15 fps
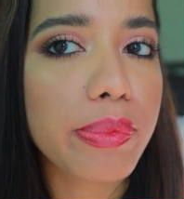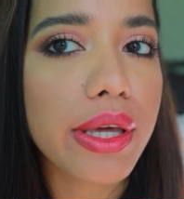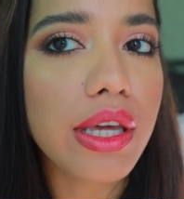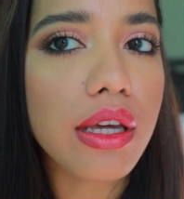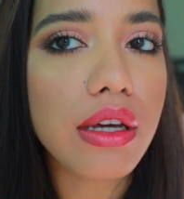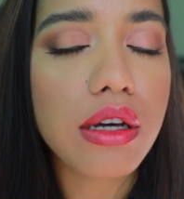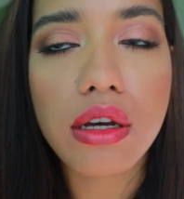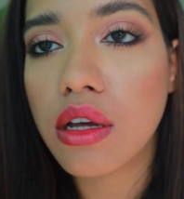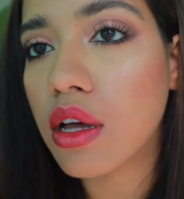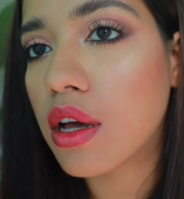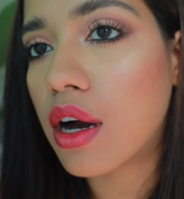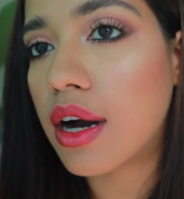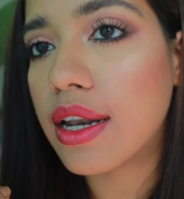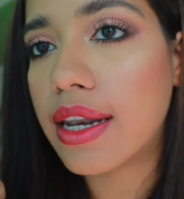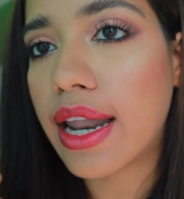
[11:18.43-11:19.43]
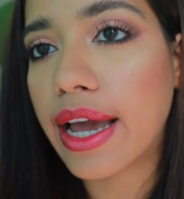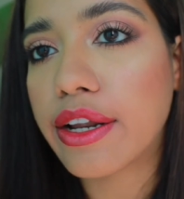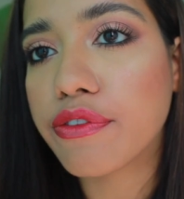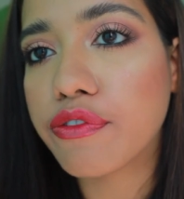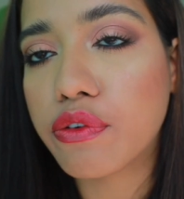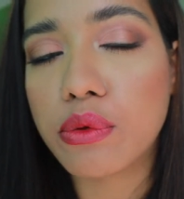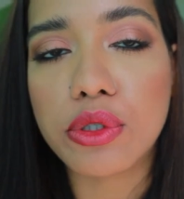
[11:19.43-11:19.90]
pink, a
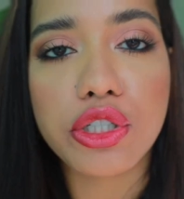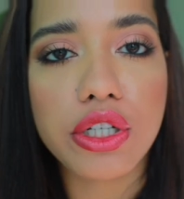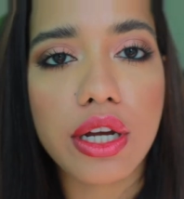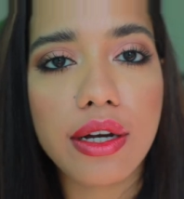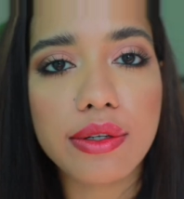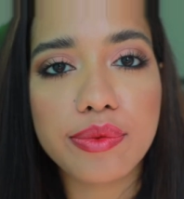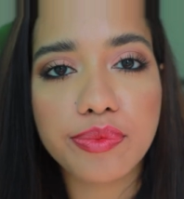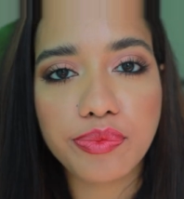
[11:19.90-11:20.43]
light fuchsia.